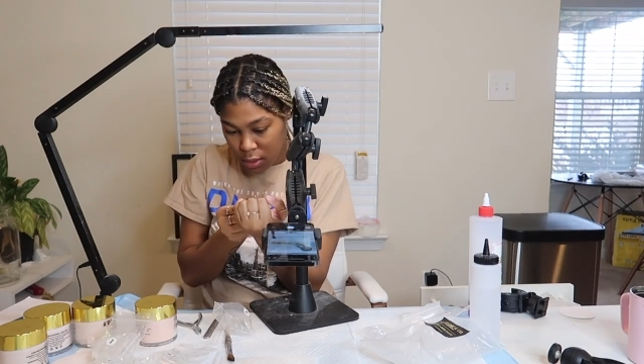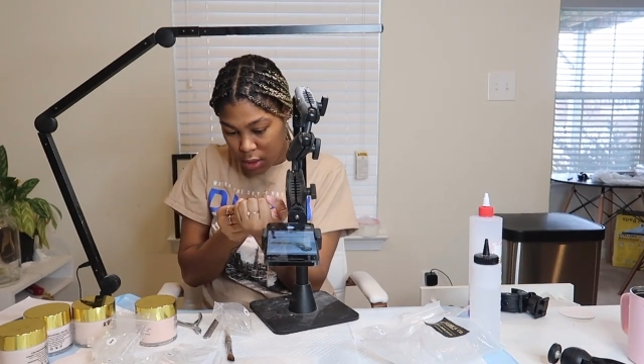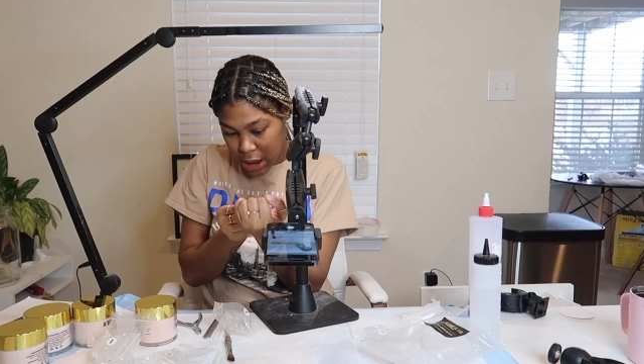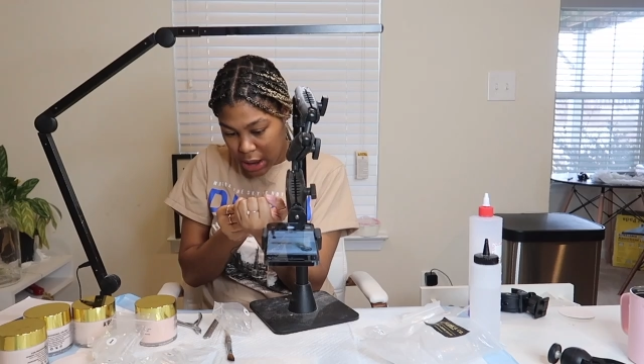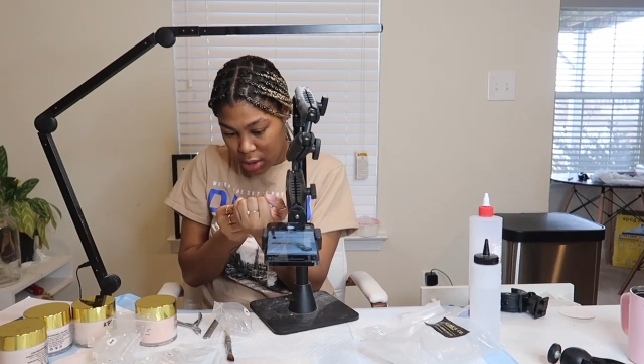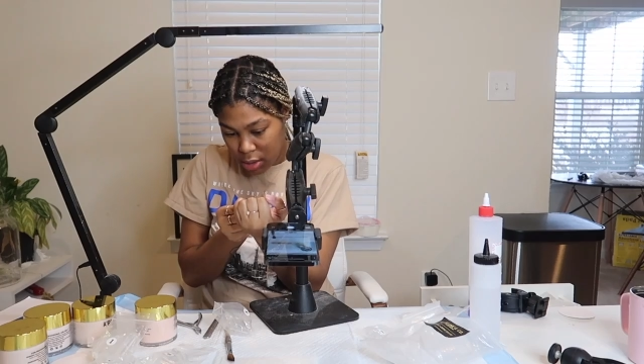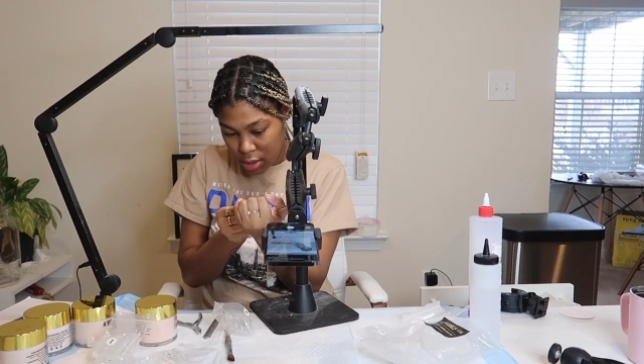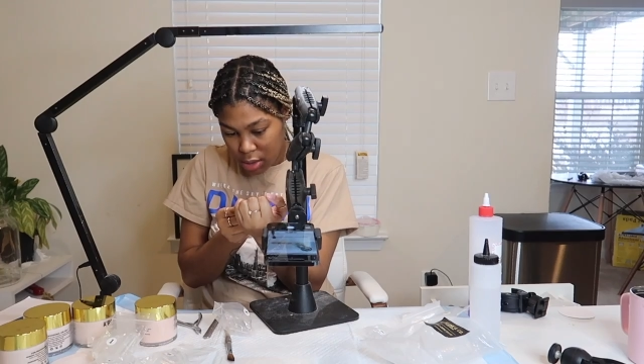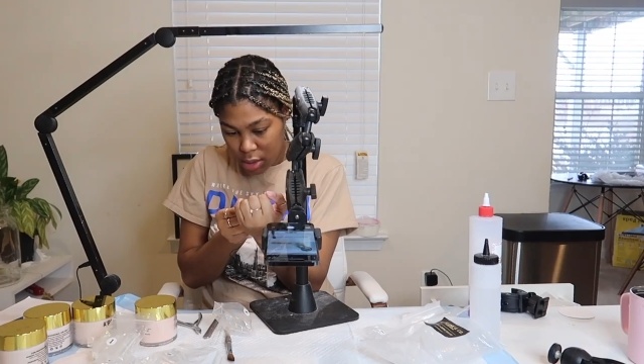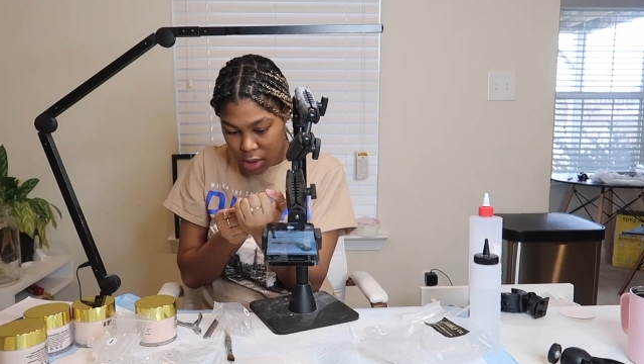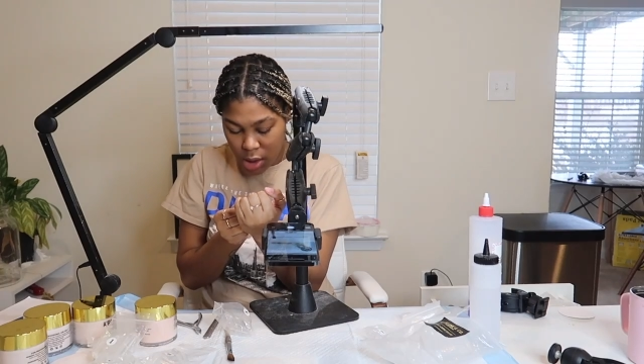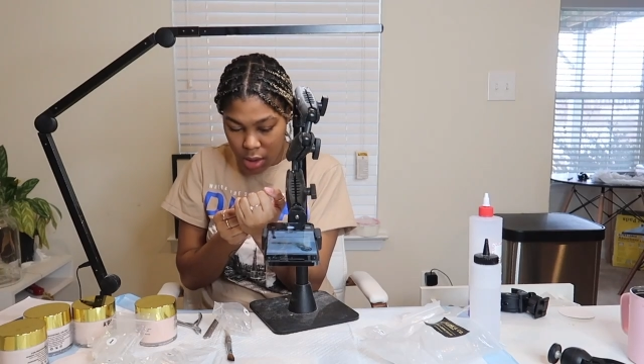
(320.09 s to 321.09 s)
Yeah,
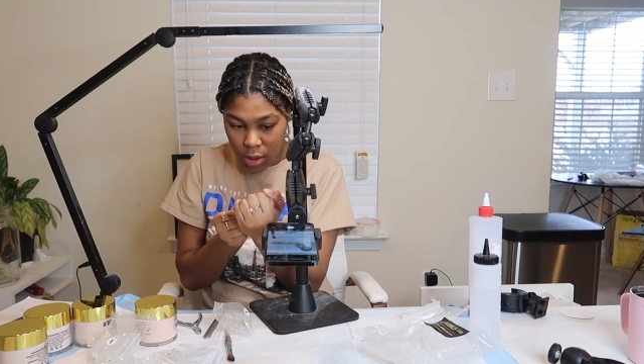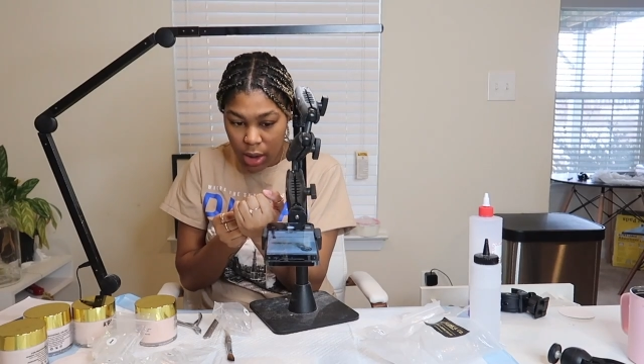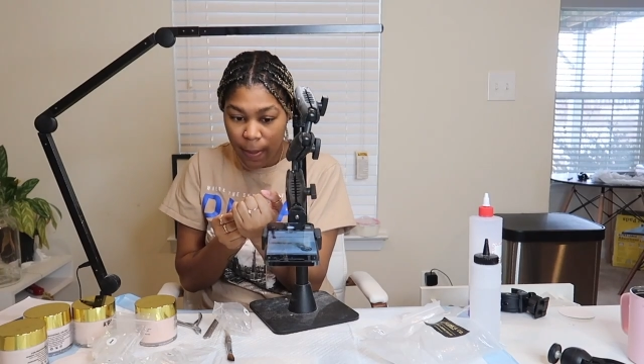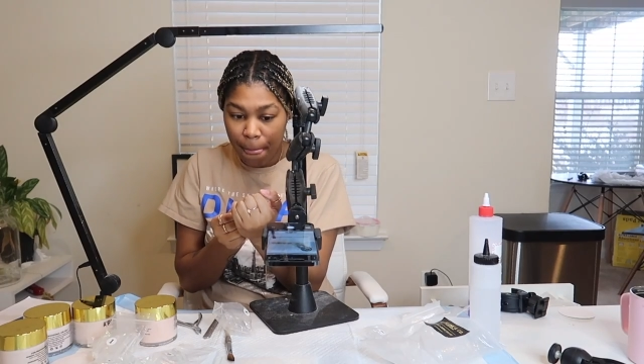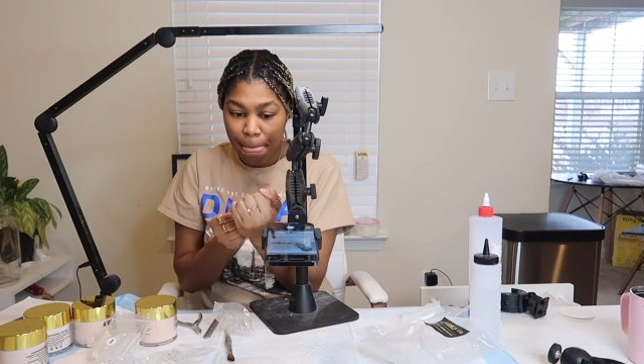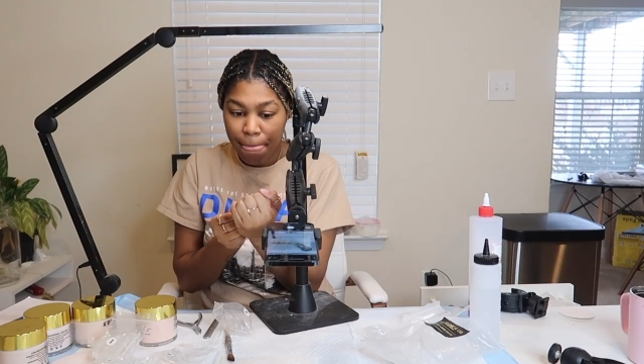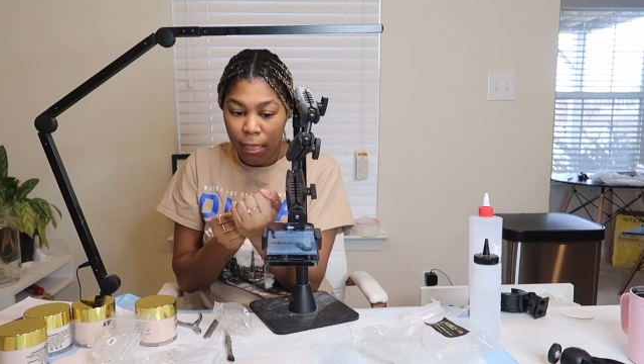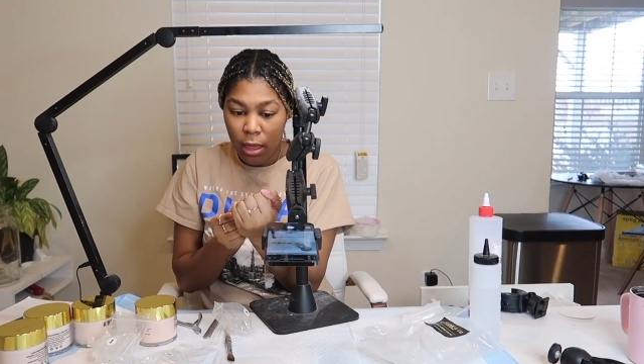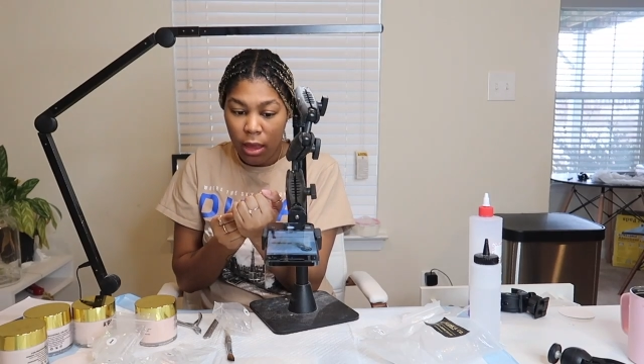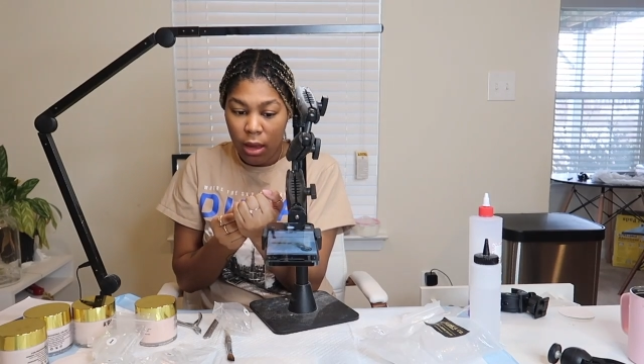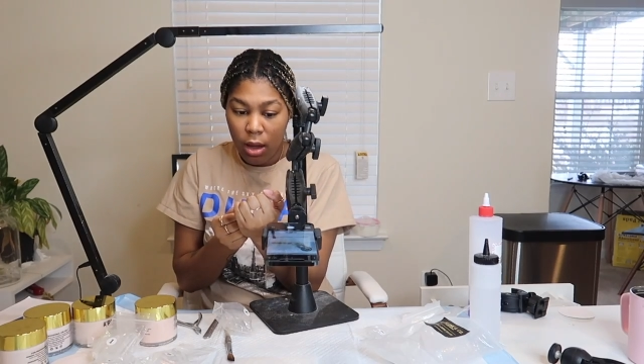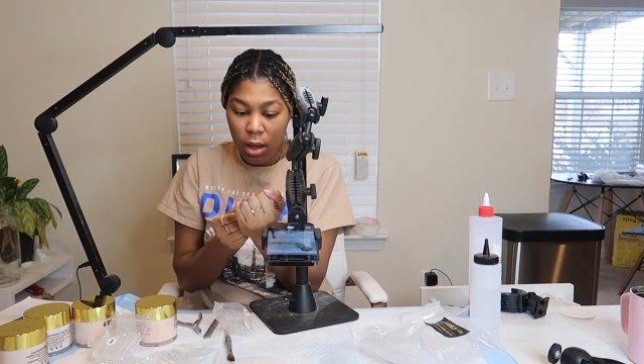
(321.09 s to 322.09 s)
so
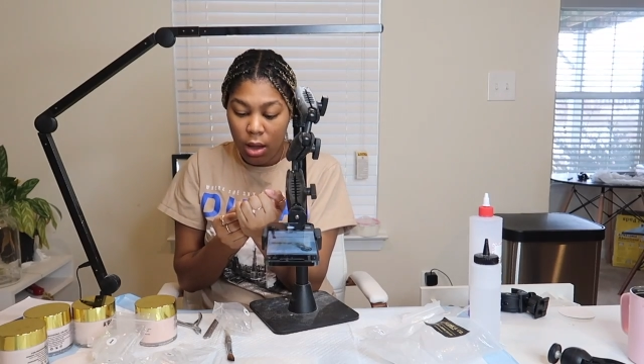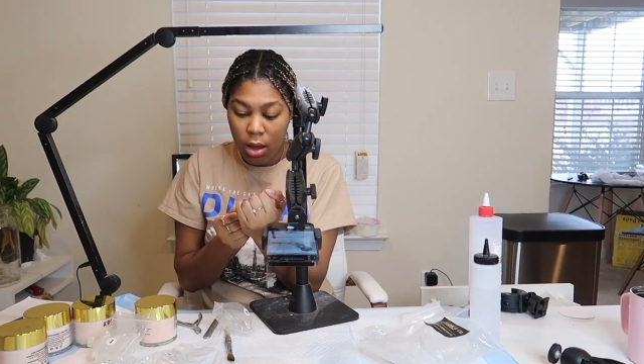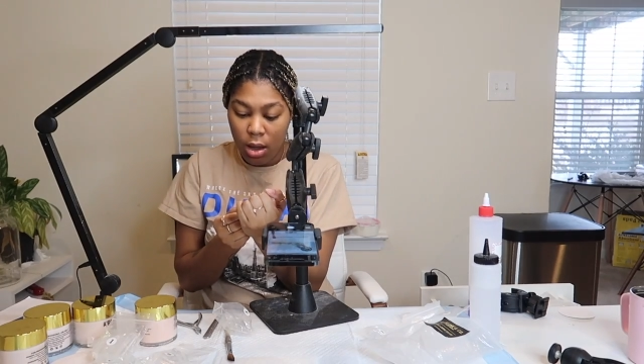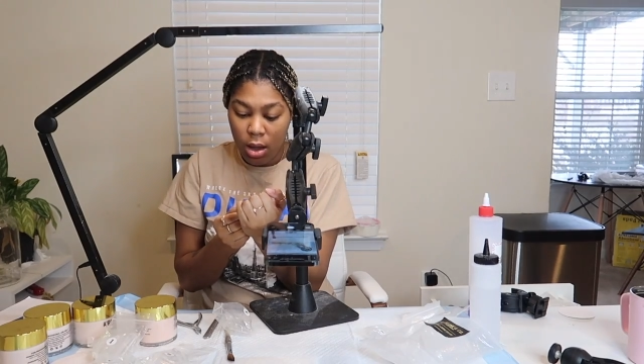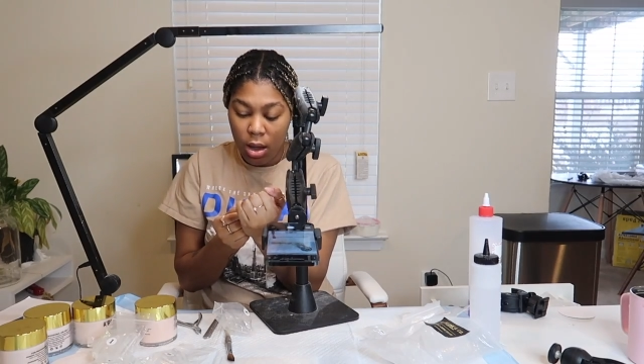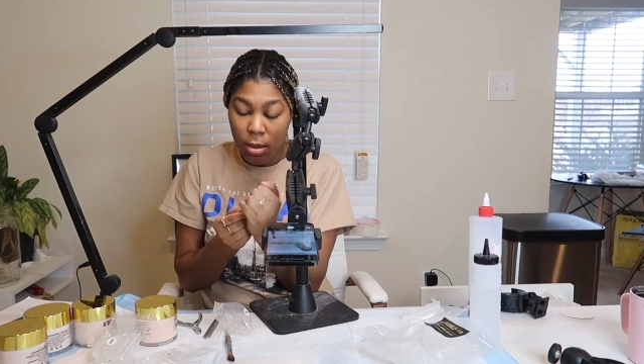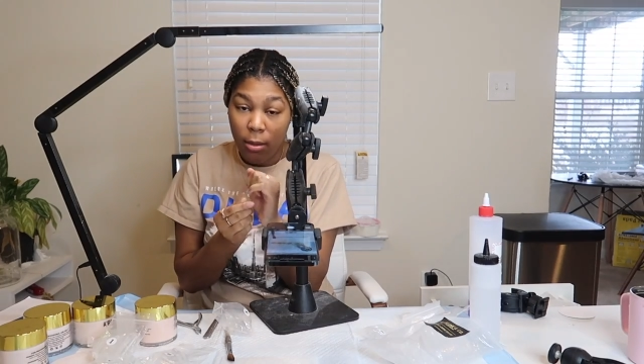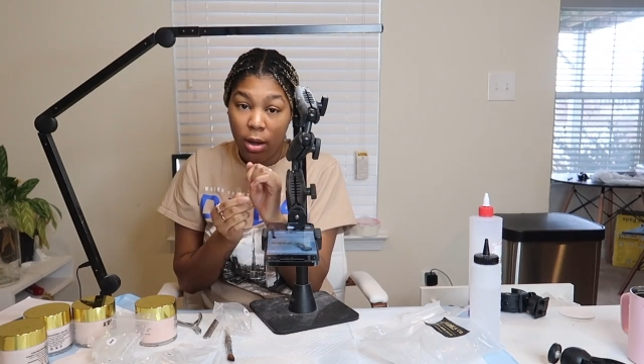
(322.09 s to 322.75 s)
I'm